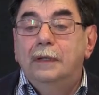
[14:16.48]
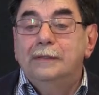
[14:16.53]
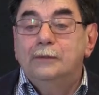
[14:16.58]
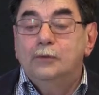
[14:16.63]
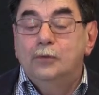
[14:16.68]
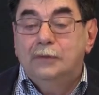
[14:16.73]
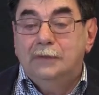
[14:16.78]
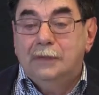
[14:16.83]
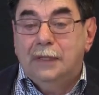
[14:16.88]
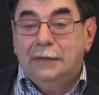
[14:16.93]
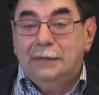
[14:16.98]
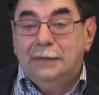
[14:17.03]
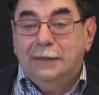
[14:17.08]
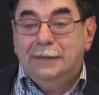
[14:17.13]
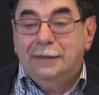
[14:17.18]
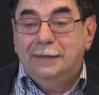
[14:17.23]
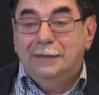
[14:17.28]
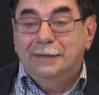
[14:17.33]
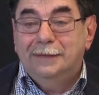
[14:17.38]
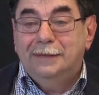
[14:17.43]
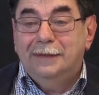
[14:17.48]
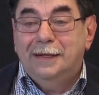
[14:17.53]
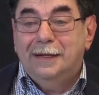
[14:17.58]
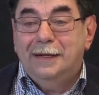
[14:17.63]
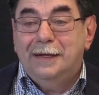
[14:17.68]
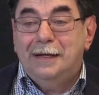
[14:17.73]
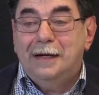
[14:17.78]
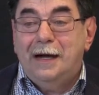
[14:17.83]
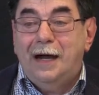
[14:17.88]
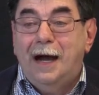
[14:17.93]
now, so much
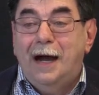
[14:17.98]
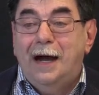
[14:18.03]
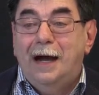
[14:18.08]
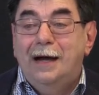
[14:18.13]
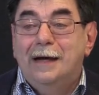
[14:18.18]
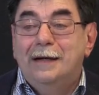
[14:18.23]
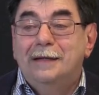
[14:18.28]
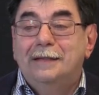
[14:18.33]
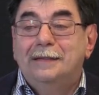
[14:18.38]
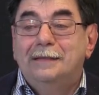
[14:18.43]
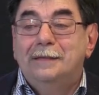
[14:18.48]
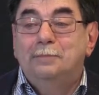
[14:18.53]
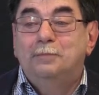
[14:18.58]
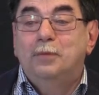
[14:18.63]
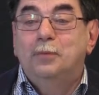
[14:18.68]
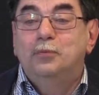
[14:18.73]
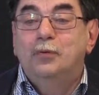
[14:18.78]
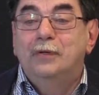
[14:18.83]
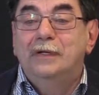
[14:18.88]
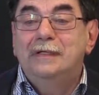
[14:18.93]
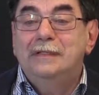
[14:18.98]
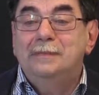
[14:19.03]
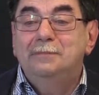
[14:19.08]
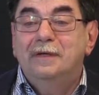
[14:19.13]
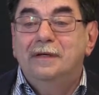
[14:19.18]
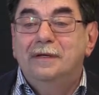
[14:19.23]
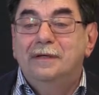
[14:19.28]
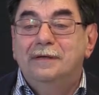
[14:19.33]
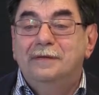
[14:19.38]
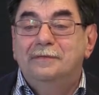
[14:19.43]
for the outcomes.
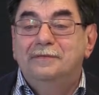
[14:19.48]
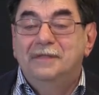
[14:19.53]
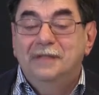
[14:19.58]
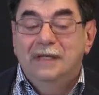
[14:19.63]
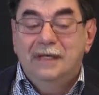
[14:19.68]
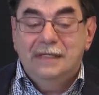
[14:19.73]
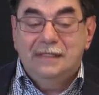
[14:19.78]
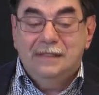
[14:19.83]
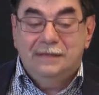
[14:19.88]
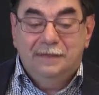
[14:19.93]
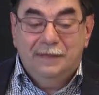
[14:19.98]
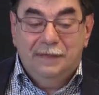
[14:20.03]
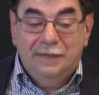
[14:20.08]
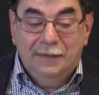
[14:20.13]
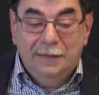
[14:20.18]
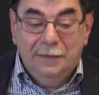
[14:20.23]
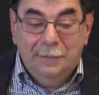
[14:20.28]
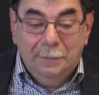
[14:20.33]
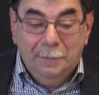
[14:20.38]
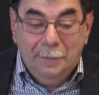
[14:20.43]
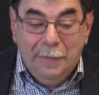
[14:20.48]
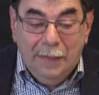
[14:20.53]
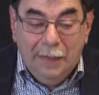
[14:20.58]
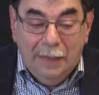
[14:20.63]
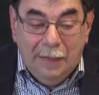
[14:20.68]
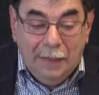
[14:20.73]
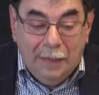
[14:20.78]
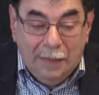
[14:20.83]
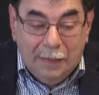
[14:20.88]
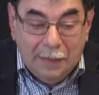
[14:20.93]
About the
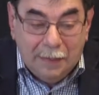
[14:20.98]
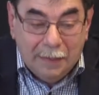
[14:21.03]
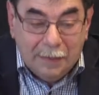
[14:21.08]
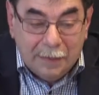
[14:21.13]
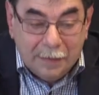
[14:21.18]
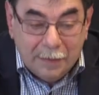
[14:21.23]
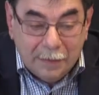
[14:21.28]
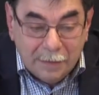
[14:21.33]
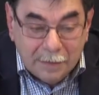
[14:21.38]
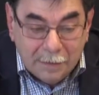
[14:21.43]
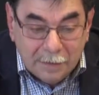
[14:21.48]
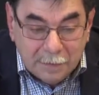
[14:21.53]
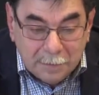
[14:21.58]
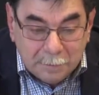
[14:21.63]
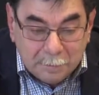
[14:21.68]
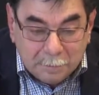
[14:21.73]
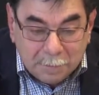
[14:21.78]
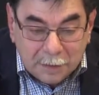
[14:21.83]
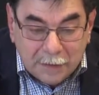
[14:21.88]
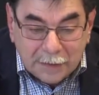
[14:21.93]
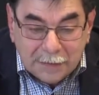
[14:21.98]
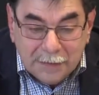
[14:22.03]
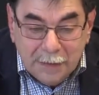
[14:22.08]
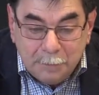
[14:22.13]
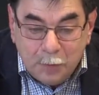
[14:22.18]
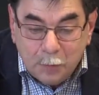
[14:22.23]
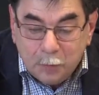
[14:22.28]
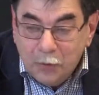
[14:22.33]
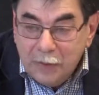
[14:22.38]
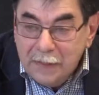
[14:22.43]
populism in action.
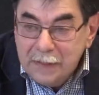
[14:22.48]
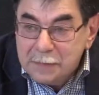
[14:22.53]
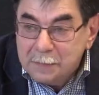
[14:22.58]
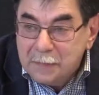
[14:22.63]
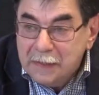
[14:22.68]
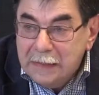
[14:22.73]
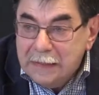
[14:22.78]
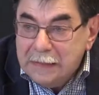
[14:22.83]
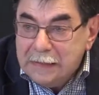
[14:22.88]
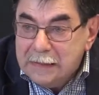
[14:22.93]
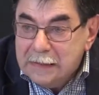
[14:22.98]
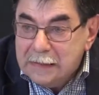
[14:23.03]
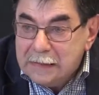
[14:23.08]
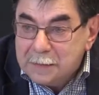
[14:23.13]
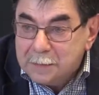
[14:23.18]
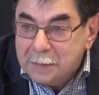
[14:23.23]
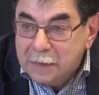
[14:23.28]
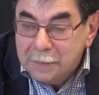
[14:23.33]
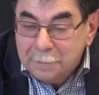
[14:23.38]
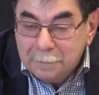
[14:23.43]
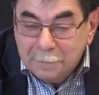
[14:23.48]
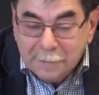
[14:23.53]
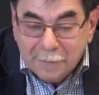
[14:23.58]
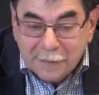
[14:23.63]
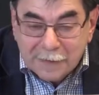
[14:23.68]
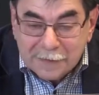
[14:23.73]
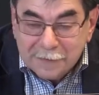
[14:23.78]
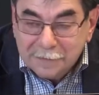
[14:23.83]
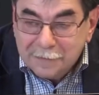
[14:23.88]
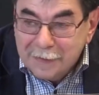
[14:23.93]
The fruits
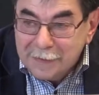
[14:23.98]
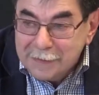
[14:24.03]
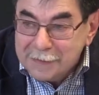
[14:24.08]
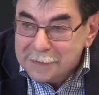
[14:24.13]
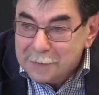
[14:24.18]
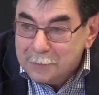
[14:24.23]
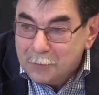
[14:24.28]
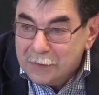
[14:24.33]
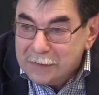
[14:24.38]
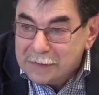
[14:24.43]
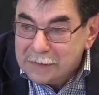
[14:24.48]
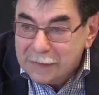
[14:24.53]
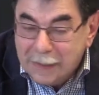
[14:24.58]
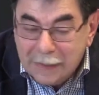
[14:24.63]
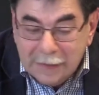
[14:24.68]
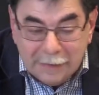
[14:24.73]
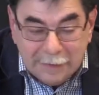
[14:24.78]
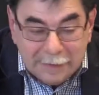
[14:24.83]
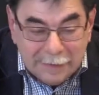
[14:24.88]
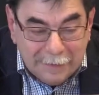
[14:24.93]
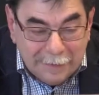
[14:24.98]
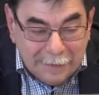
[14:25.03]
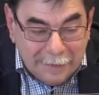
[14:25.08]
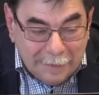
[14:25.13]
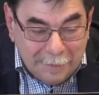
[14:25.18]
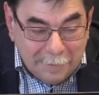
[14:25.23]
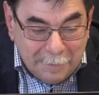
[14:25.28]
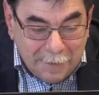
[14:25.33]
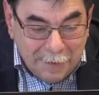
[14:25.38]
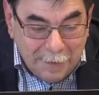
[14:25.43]
of
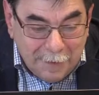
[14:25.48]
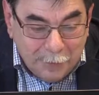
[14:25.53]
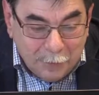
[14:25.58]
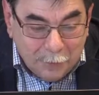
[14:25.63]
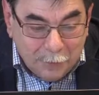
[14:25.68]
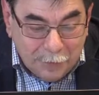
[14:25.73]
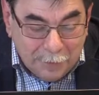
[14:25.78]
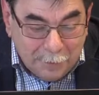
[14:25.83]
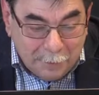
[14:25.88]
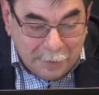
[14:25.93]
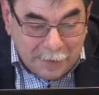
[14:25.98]
populism